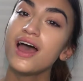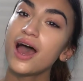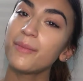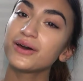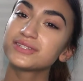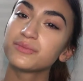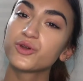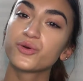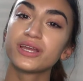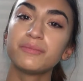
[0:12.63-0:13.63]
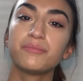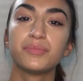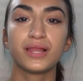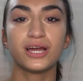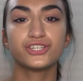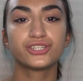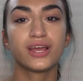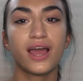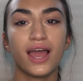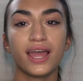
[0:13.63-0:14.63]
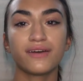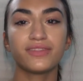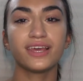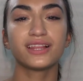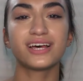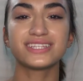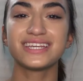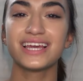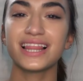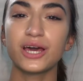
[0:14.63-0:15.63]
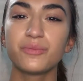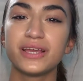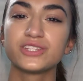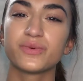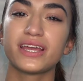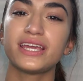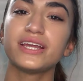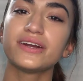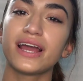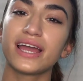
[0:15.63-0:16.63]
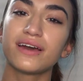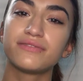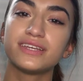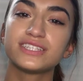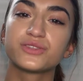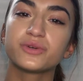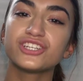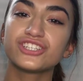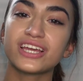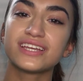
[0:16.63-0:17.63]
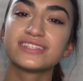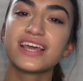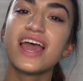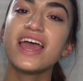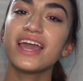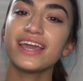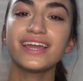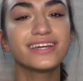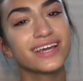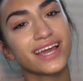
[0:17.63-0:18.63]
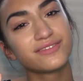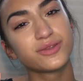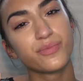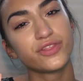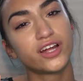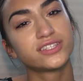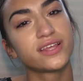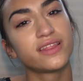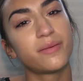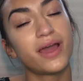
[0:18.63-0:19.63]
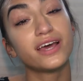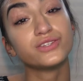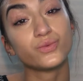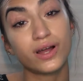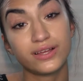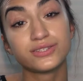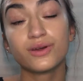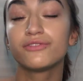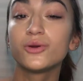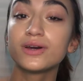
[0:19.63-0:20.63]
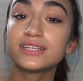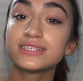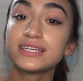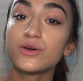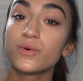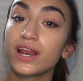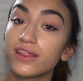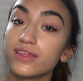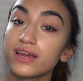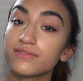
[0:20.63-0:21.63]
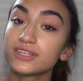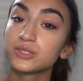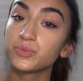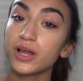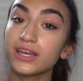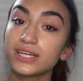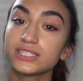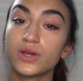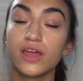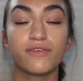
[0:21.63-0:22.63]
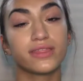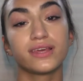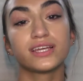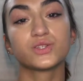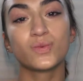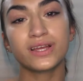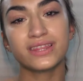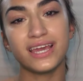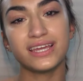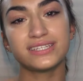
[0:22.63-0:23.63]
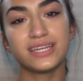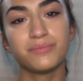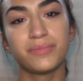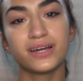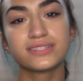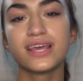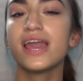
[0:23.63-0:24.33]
about some cream blush. I have the Glossier Cloud Paints right here. I have these 3 shades and I have some thoughts on them as well. So if you want to see what I think of this product, if I think it's worth the 18 bucks,